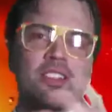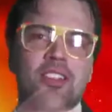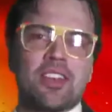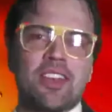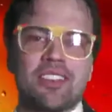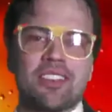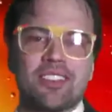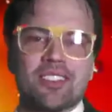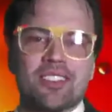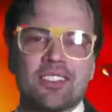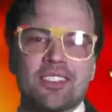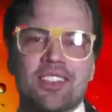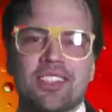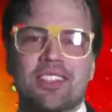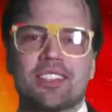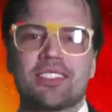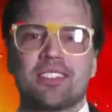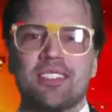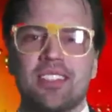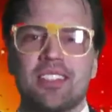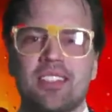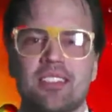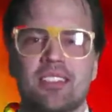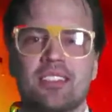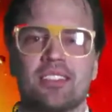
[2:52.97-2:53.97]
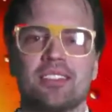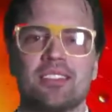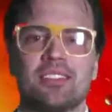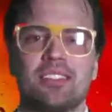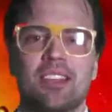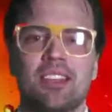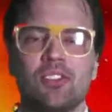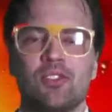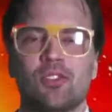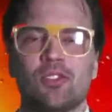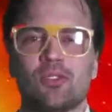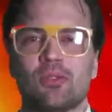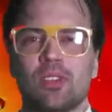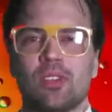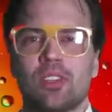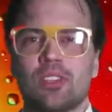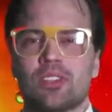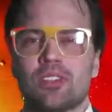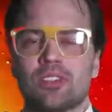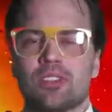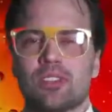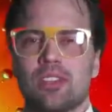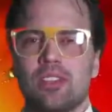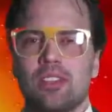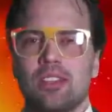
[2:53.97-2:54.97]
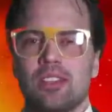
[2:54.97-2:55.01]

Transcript: and the 16th centuries.